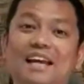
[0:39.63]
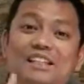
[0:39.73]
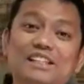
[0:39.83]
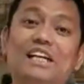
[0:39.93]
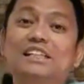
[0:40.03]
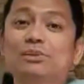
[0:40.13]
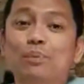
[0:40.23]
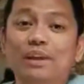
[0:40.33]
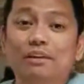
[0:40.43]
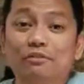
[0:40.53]
And
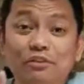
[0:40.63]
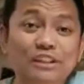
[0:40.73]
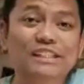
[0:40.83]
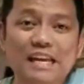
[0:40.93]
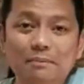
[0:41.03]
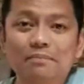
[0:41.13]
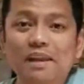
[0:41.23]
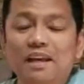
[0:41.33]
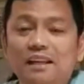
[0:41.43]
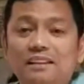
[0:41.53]
starts with the first
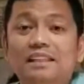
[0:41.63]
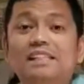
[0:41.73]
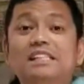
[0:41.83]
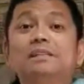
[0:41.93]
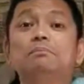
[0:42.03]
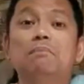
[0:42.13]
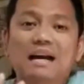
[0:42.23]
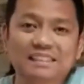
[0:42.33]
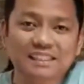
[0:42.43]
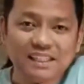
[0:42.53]
M, this is
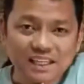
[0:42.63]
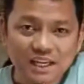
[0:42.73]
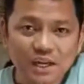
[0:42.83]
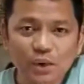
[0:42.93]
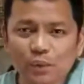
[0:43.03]
mastery.